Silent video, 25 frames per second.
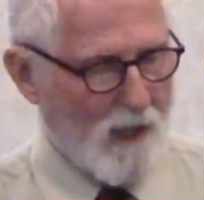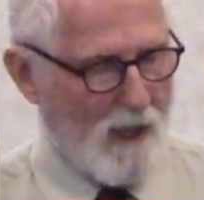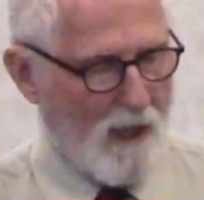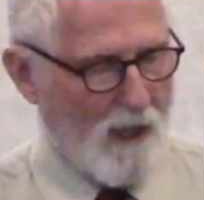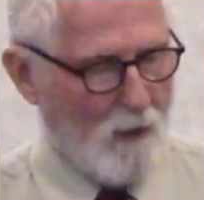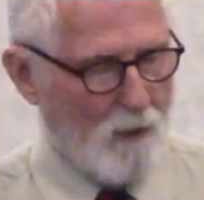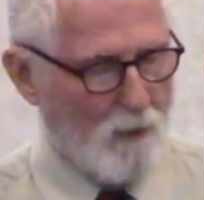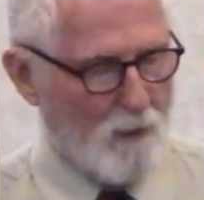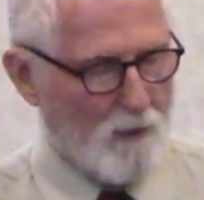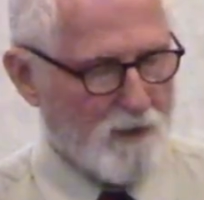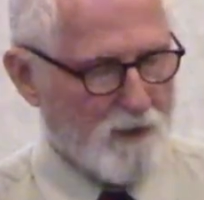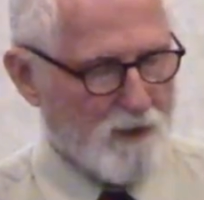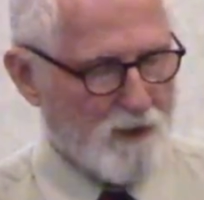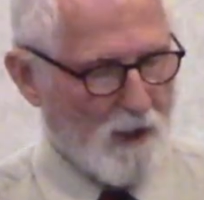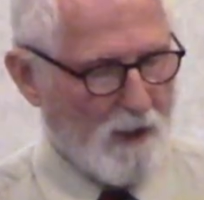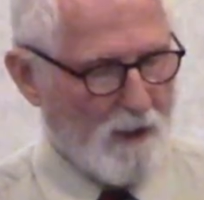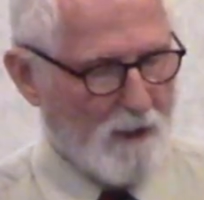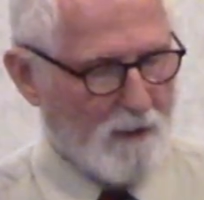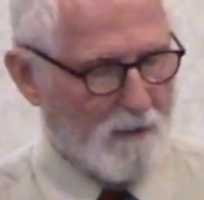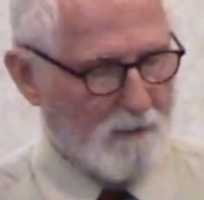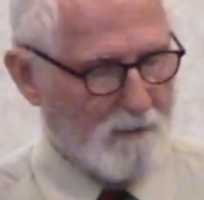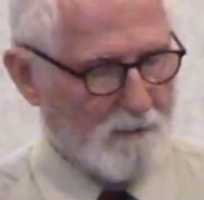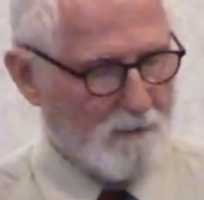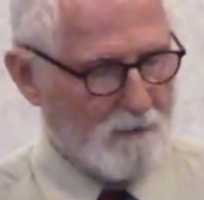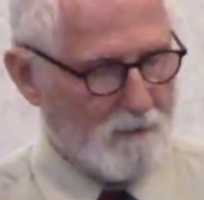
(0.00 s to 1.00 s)
our
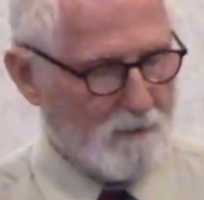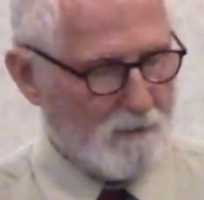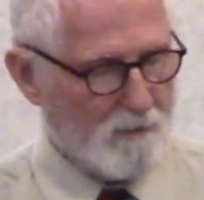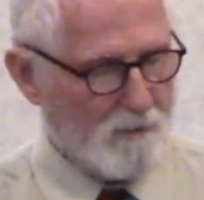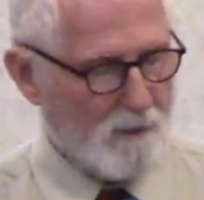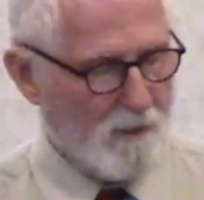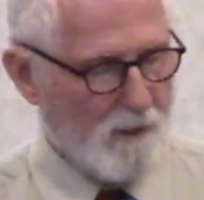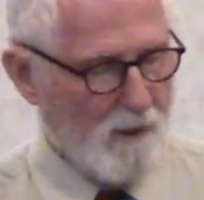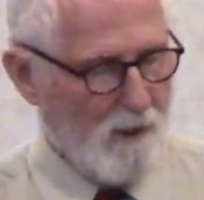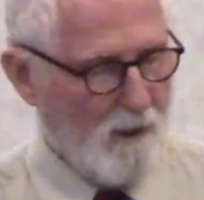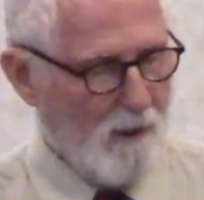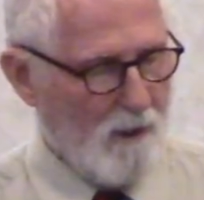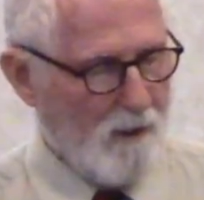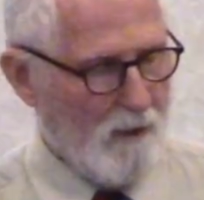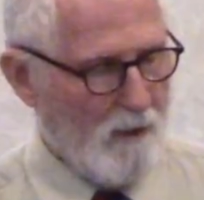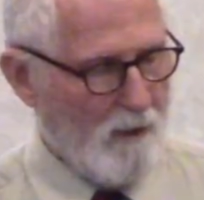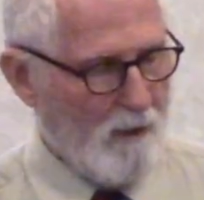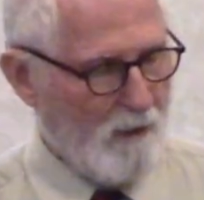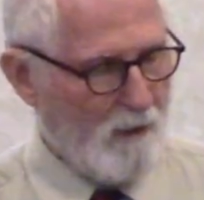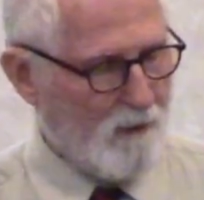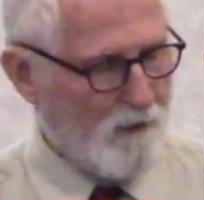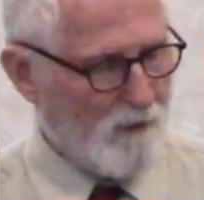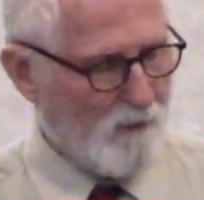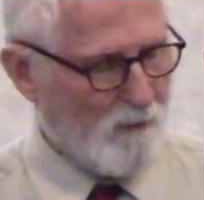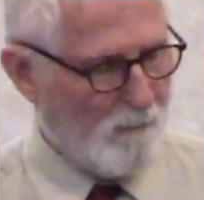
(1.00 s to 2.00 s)
sins, he
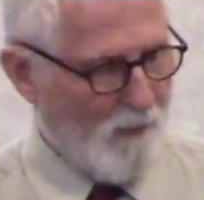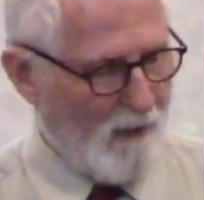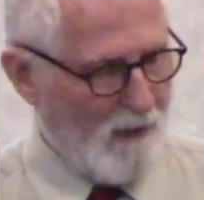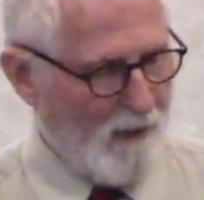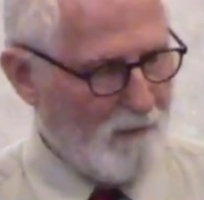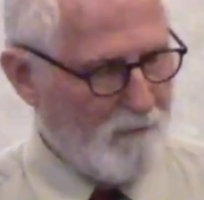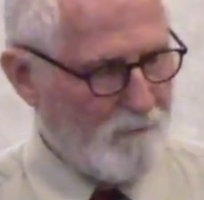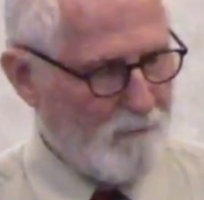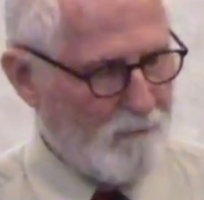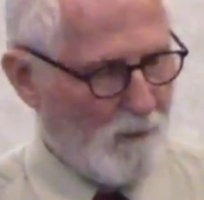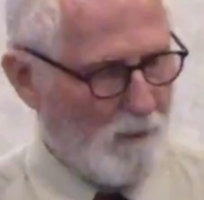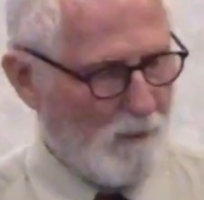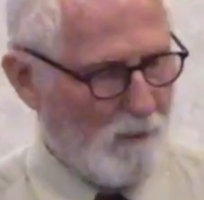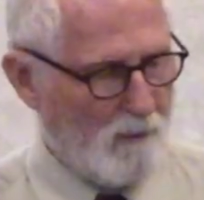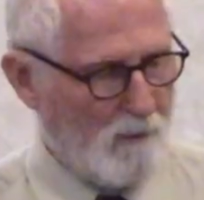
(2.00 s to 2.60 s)
is faithful